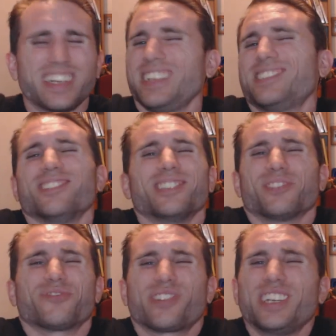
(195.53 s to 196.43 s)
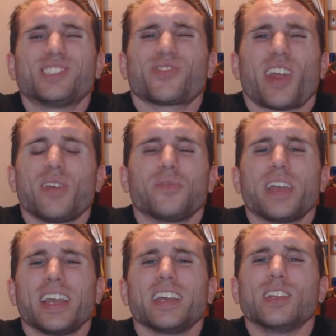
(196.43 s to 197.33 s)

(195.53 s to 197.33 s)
and he's doing the freeze frame thing,